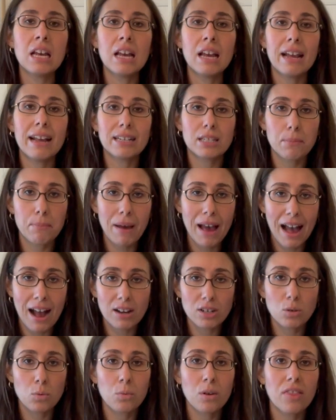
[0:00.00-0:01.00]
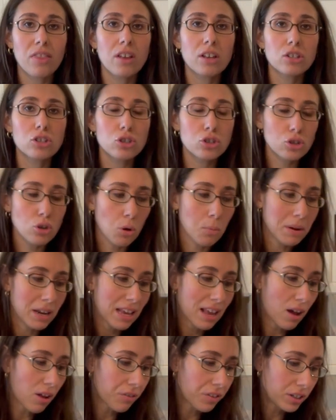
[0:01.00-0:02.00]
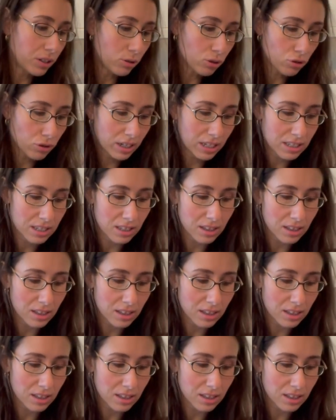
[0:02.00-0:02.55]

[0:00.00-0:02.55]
It's packed with so many healthy nutrients in